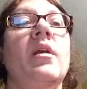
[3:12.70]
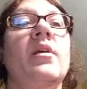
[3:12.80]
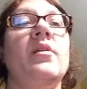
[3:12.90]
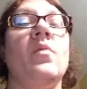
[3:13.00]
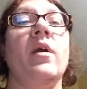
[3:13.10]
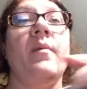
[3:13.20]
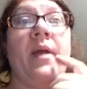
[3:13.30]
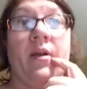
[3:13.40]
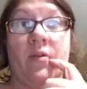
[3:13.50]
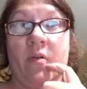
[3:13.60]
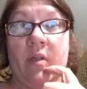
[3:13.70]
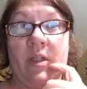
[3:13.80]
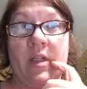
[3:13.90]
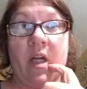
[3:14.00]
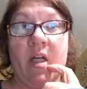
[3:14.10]
is where I'm actually
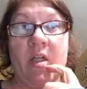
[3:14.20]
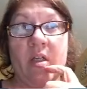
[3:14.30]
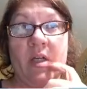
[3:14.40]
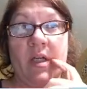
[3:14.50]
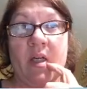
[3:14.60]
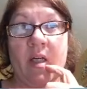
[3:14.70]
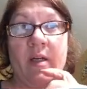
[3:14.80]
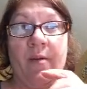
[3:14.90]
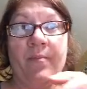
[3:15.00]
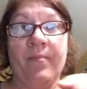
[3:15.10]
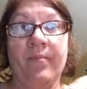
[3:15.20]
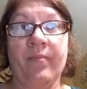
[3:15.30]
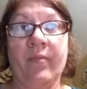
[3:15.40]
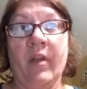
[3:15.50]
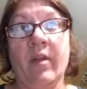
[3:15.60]
changing
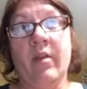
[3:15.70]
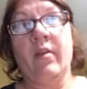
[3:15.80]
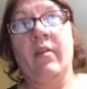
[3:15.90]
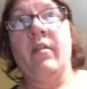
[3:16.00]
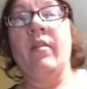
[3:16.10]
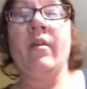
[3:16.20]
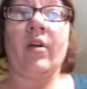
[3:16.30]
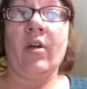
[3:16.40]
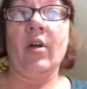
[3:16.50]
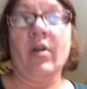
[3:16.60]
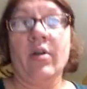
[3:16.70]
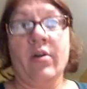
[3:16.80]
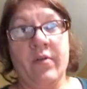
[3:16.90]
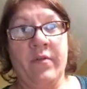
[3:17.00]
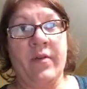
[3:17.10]
the
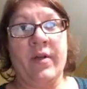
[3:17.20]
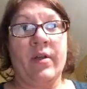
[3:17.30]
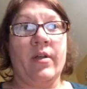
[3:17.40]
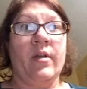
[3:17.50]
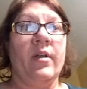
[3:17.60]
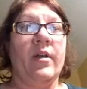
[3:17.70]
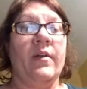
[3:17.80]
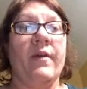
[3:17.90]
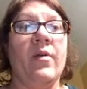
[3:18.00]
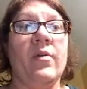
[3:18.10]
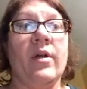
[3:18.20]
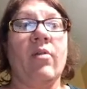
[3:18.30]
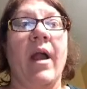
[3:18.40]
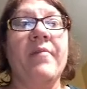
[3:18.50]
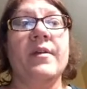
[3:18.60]
curve if I were to
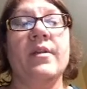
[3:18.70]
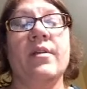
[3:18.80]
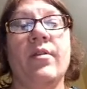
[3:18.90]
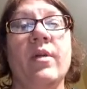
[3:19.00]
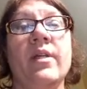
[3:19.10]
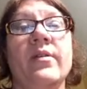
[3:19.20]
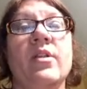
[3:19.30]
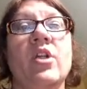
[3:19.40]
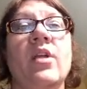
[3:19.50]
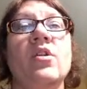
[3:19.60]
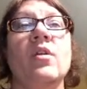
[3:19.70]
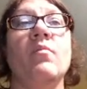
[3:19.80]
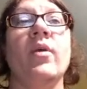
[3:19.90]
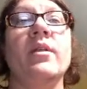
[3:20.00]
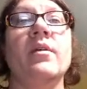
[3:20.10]
graph it. 3 is the changing
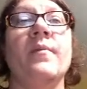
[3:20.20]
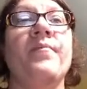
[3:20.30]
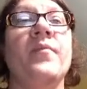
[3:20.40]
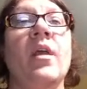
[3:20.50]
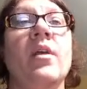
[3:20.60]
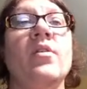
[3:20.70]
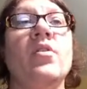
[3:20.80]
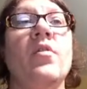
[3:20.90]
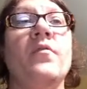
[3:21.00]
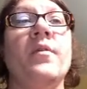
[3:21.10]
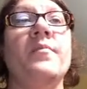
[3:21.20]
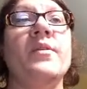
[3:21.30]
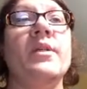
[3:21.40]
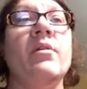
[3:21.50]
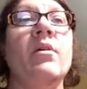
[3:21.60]
point. So from
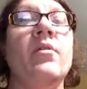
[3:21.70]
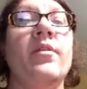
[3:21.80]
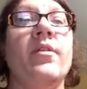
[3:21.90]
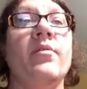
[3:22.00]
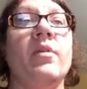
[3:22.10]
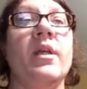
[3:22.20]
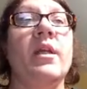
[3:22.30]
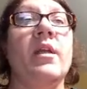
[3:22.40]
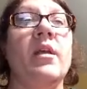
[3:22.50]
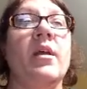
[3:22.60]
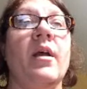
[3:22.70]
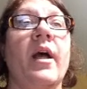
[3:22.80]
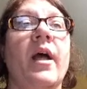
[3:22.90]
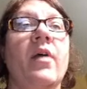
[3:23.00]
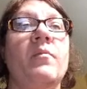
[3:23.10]
0 to 3,
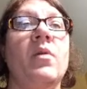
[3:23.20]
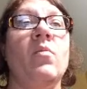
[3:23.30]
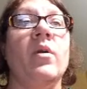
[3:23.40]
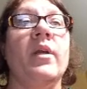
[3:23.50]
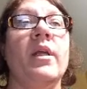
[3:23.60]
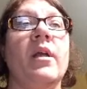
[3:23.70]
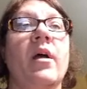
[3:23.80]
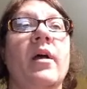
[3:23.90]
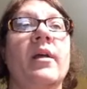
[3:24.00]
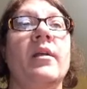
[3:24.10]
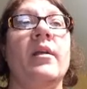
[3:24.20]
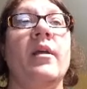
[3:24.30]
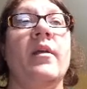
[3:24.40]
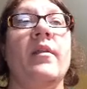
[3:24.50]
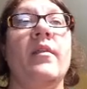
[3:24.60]
I would be working on
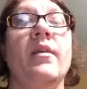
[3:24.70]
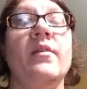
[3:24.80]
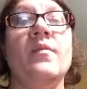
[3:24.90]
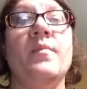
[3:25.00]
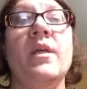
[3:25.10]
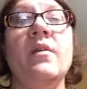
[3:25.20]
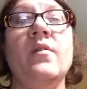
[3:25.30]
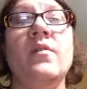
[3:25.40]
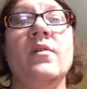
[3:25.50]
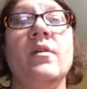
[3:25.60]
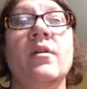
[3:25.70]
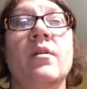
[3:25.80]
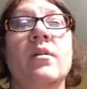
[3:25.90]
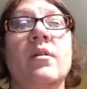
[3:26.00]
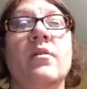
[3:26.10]
this piece,
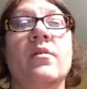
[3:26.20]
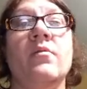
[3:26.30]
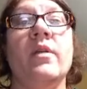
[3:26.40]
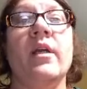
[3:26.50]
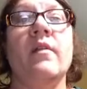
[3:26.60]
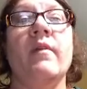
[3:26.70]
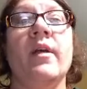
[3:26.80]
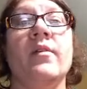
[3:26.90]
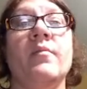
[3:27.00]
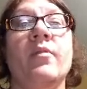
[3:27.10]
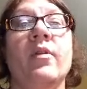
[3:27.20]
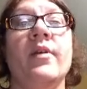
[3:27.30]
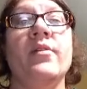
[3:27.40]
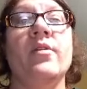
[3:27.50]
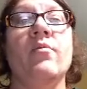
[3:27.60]
so -x
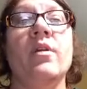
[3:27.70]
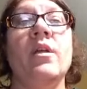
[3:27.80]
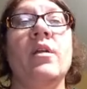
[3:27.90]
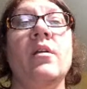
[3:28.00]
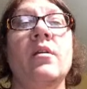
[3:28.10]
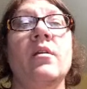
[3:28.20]
plus 3.